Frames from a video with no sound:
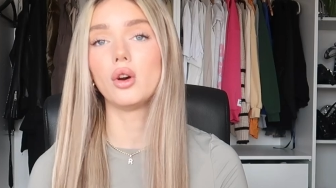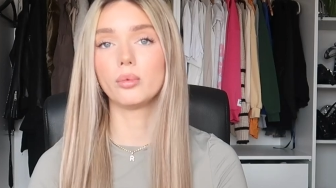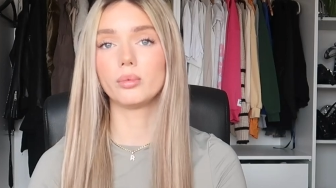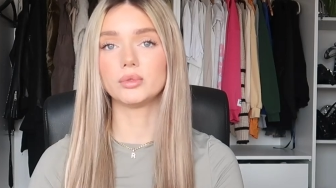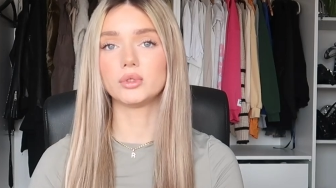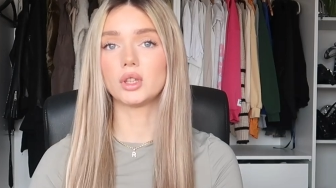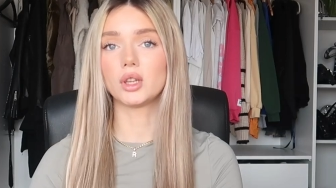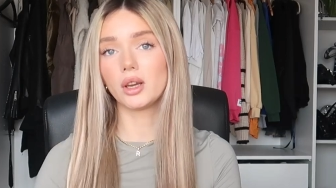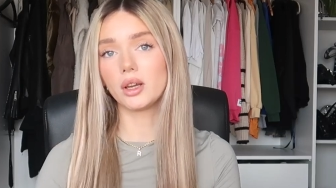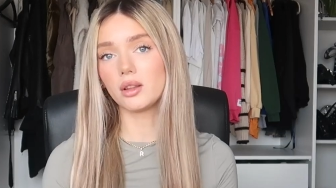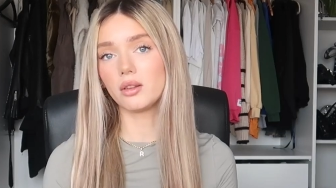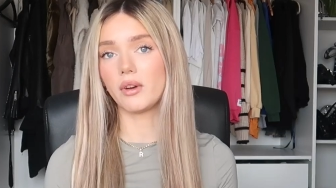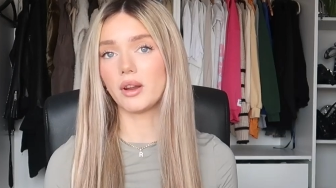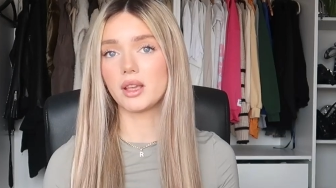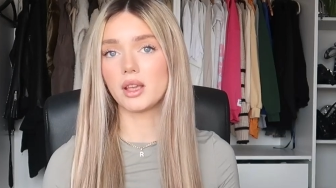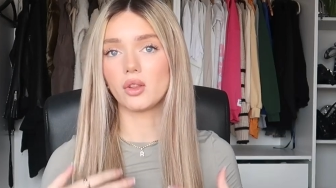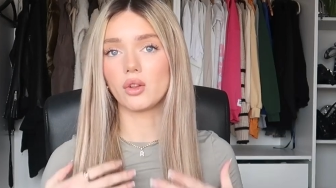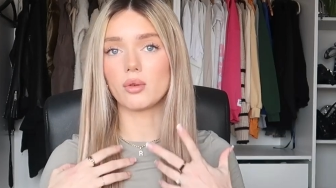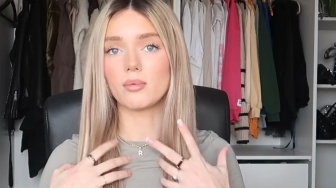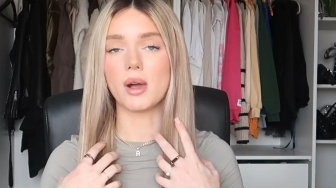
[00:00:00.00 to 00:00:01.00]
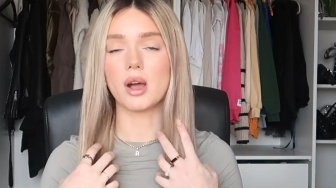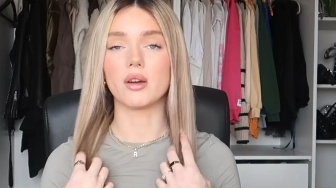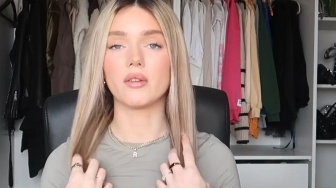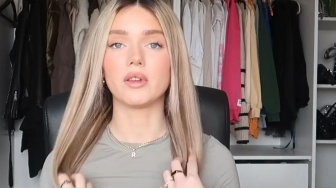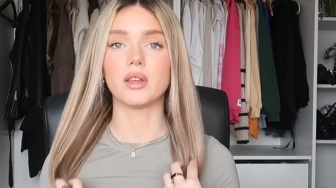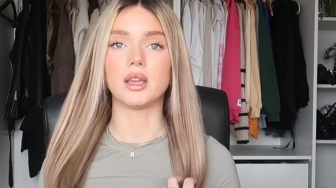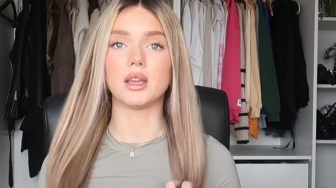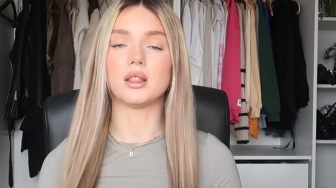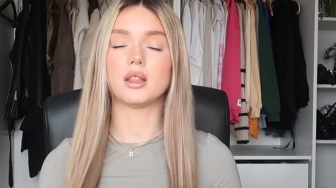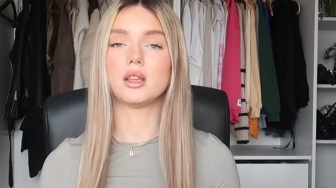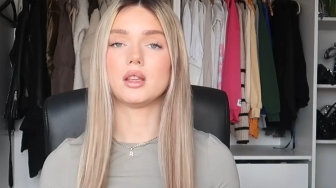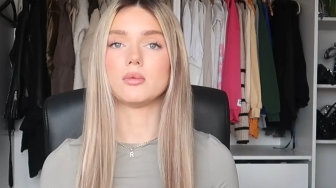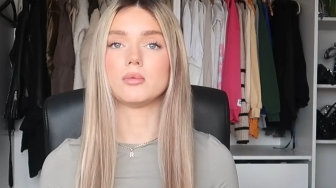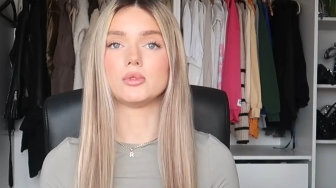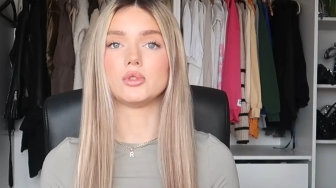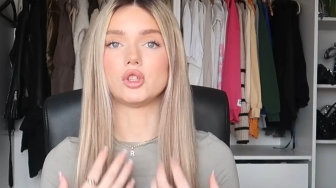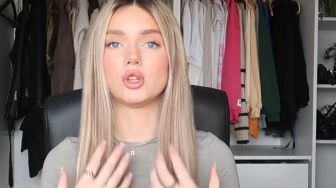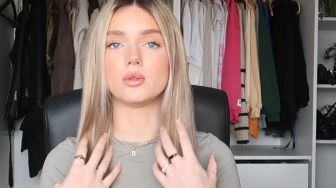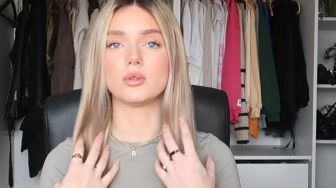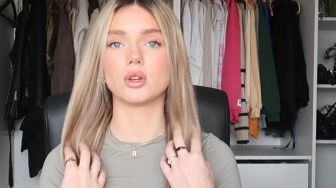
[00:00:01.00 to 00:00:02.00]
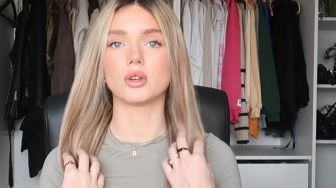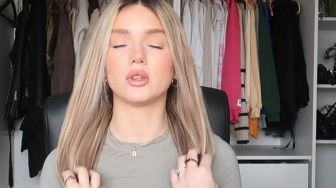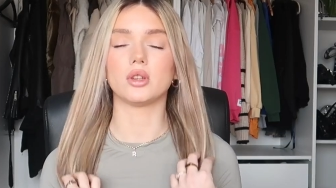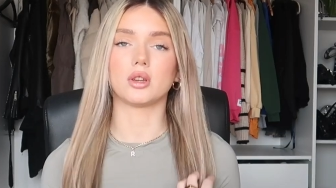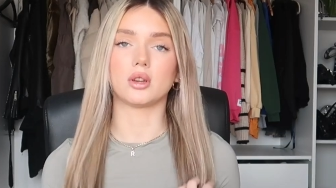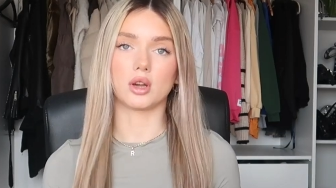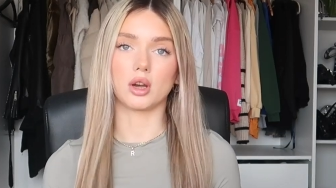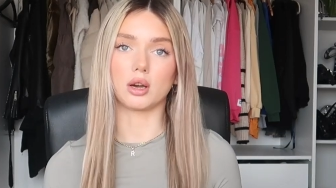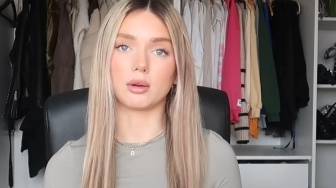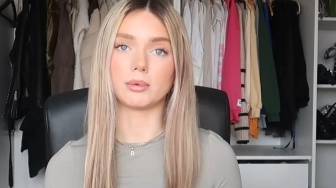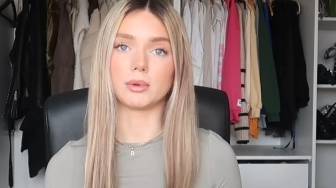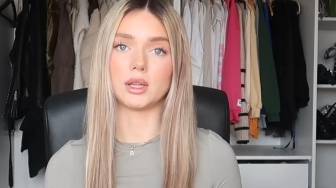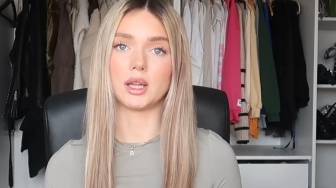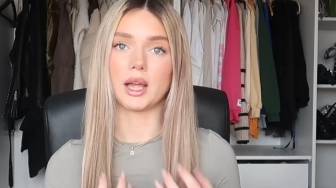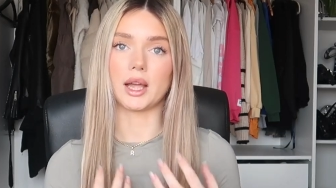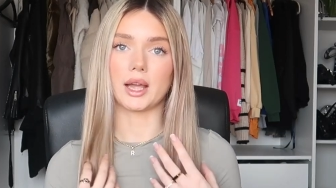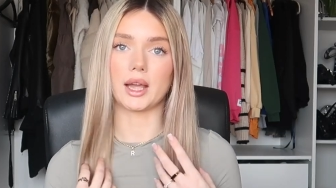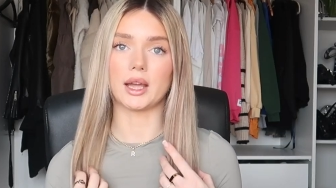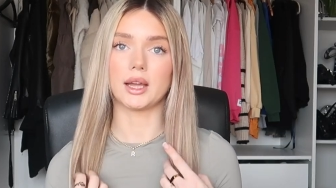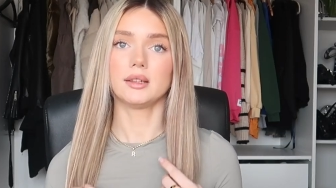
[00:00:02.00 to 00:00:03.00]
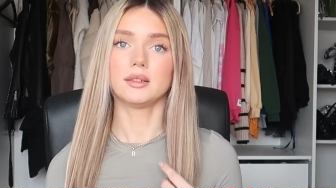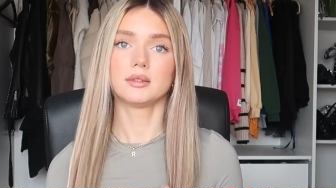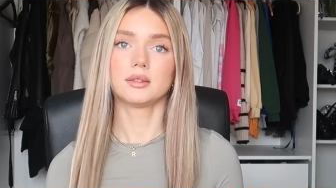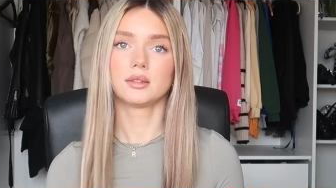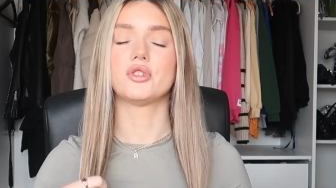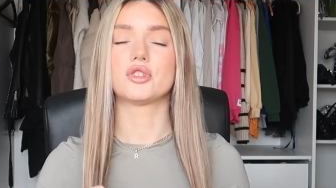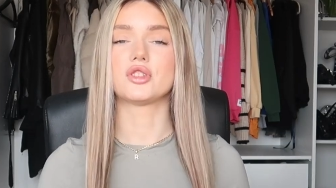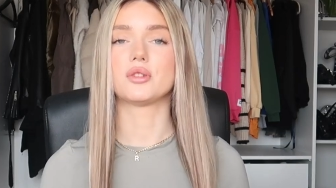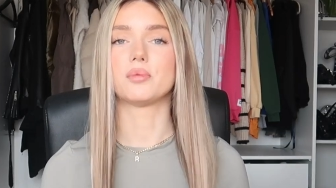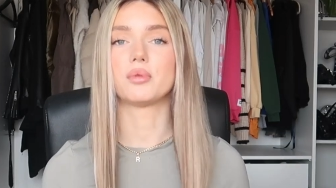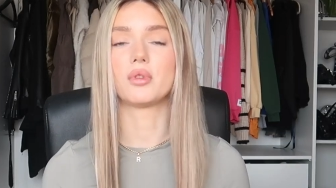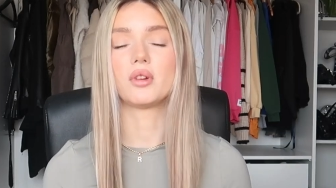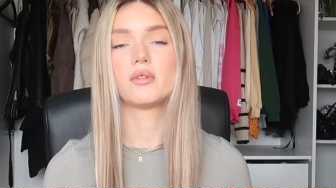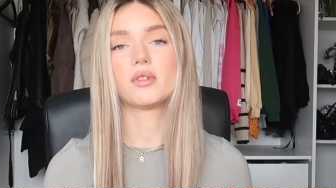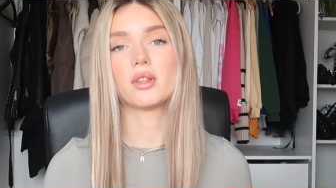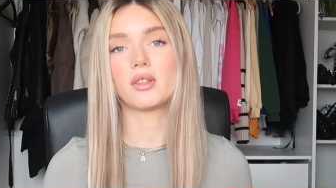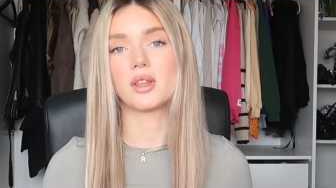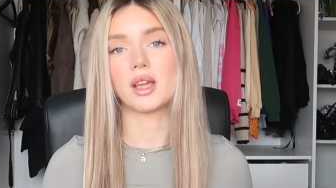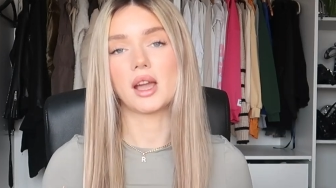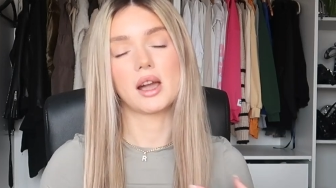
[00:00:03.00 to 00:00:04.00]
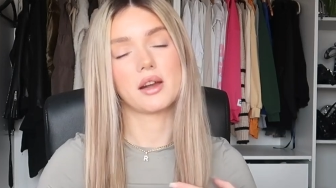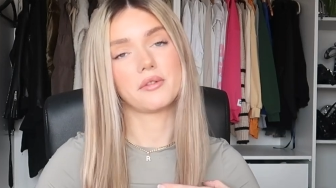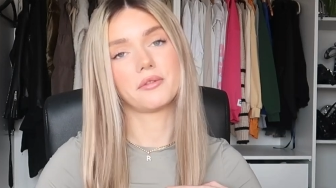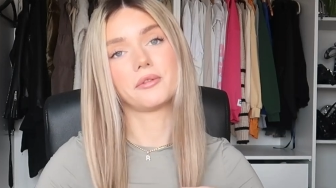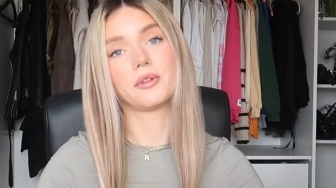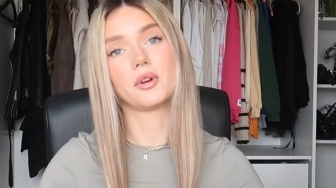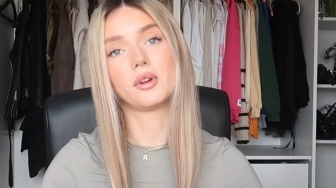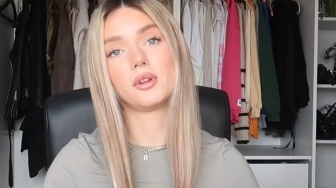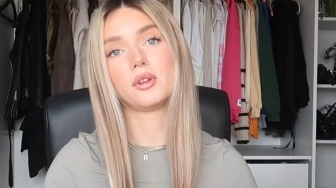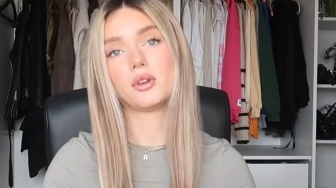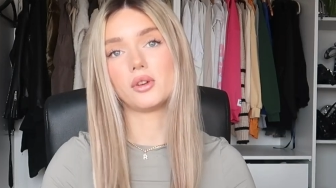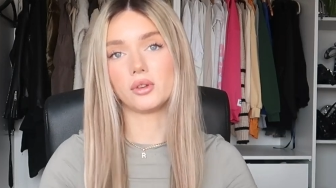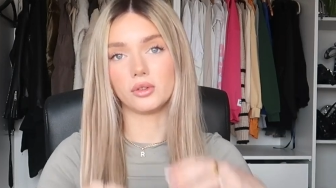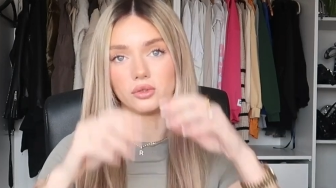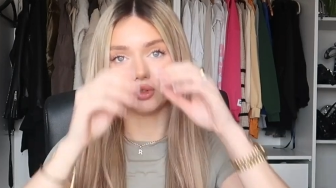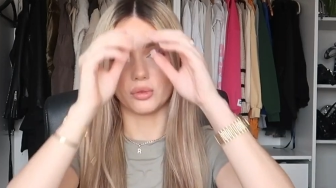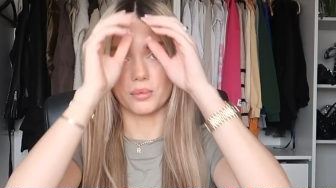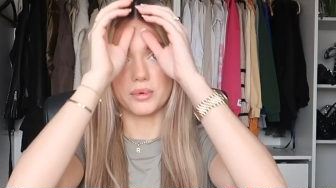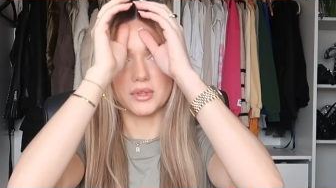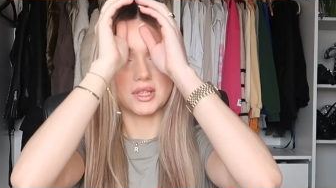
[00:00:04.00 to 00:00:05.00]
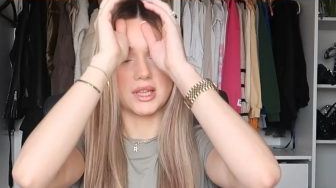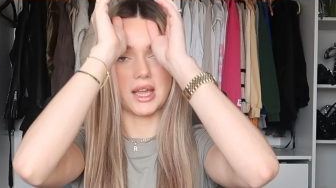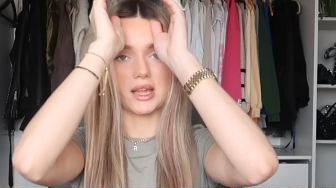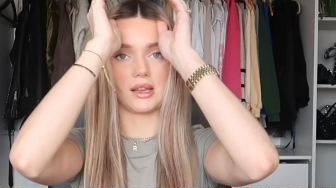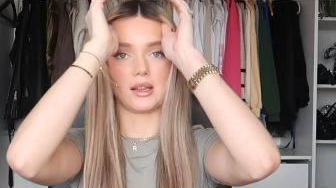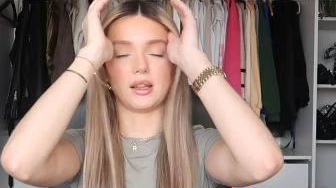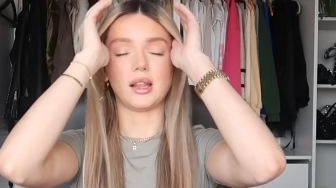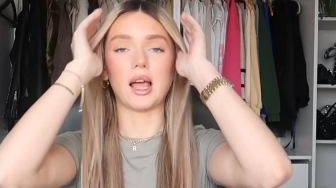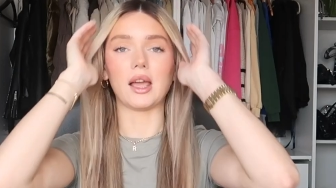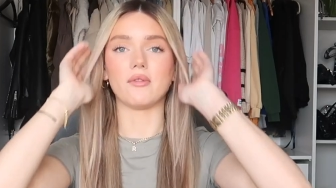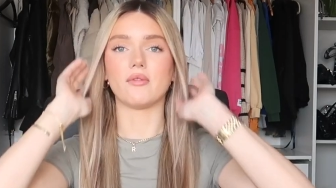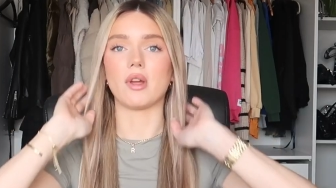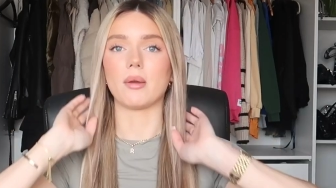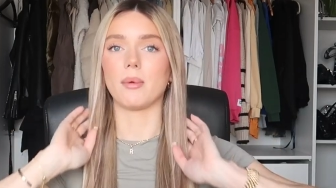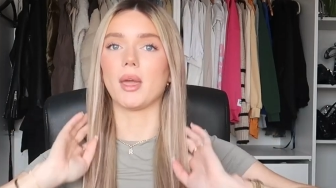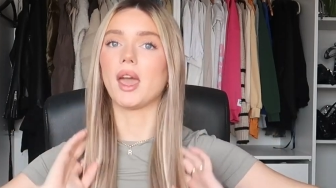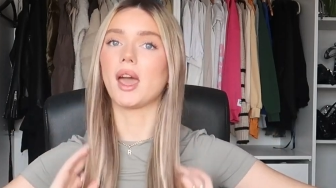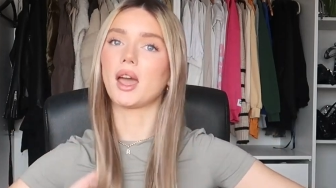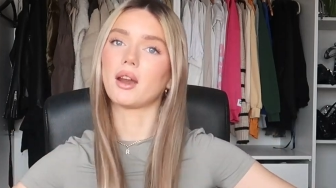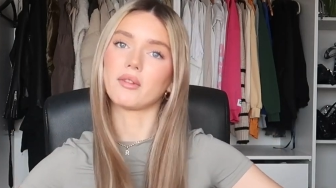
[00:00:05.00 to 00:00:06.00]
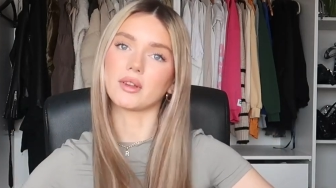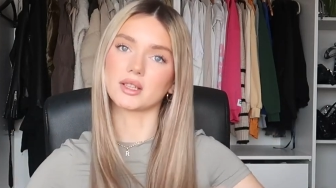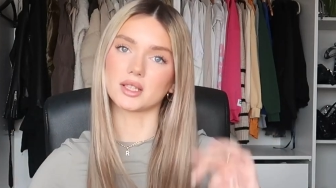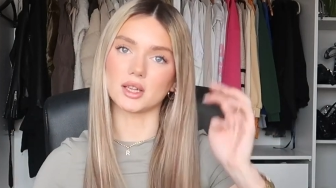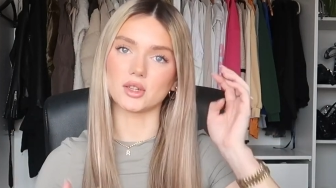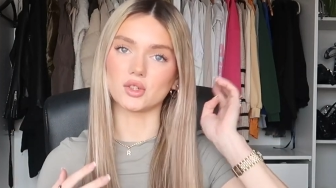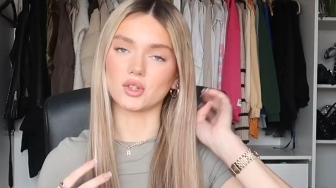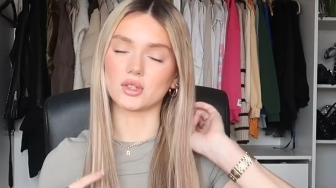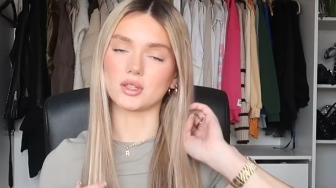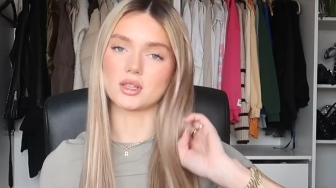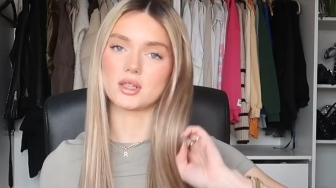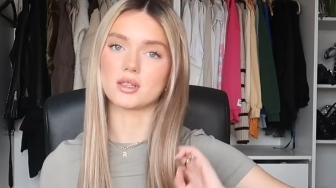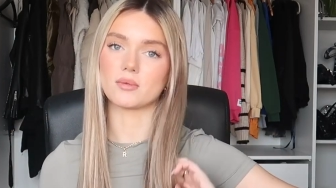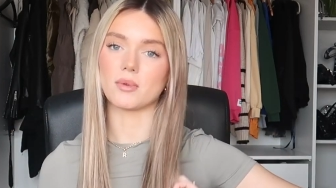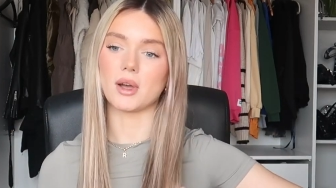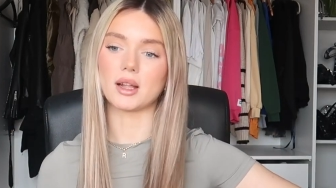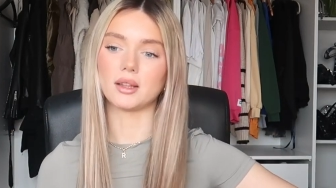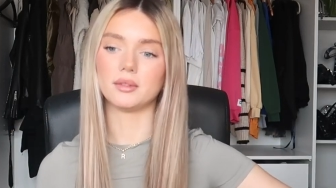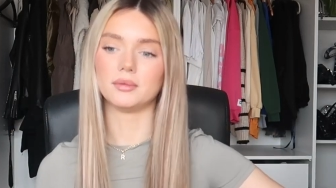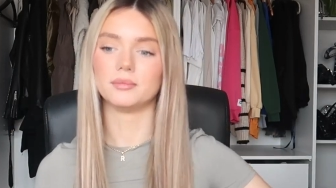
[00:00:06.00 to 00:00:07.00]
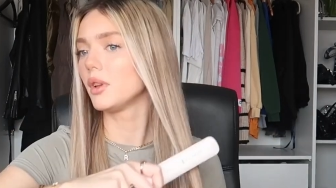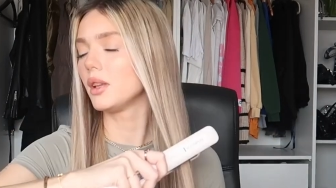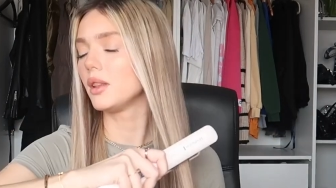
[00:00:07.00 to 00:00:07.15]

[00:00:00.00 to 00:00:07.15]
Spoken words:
up to the regular amount of heat that you would use on your normal hair, just to prove that they are full 100% like Remy hair extensions as well.